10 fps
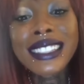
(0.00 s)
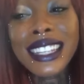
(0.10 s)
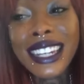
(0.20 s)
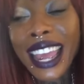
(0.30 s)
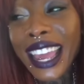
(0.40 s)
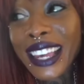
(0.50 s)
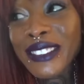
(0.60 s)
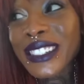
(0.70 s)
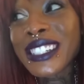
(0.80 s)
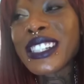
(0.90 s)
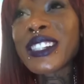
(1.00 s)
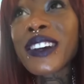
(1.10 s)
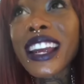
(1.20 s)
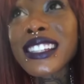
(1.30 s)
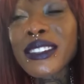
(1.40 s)
Today it was just
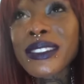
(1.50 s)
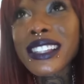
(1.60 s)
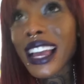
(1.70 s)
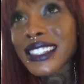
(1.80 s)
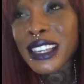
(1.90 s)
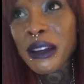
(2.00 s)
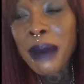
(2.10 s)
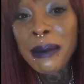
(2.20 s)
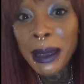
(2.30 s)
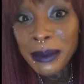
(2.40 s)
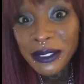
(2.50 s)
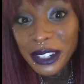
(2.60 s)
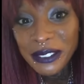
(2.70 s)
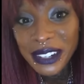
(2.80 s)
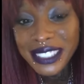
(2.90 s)
crazy. It was like seeing my baby for
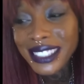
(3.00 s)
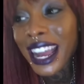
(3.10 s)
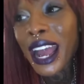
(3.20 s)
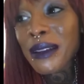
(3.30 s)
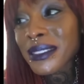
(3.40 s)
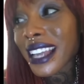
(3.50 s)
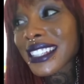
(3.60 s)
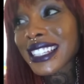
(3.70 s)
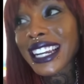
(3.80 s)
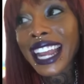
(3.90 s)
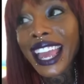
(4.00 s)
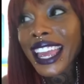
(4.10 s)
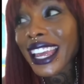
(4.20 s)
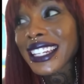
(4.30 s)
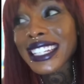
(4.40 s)
the first time. So I seen the
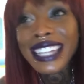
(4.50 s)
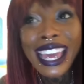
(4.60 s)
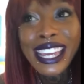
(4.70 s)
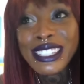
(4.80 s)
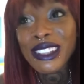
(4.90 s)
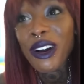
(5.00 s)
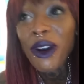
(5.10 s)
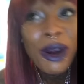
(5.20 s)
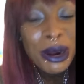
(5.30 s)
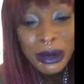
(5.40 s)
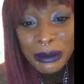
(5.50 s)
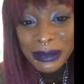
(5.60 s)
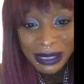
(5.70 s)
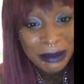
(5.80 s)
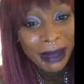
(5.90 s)
head, the legs, the
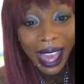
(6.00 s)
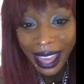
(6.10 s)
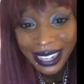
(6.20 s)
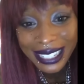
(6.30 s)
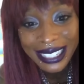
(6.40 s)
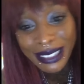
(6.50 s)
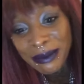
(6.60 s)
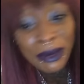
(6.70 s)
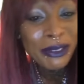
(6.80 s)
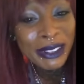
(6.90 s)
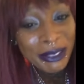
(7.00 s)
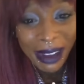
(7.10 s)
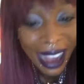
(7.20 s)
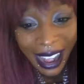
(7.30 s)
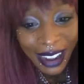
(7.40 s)
arms, the body moving
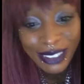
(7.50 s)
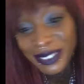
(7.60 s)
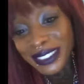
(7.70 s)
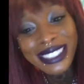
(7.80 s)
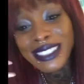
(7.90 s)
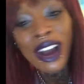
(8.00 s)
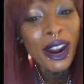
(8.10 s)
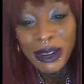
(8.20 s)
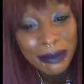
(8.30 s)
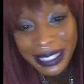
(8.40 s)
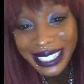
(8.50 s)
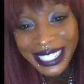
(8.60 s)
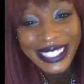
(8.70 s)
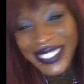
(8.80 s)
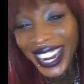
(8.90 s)
around, the heartbeat,
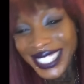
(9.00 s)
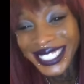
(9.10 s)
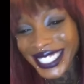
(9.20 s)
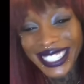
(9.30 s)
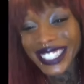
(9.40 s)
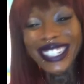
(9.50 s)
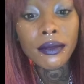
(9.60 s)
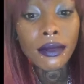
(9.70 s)
and crazy.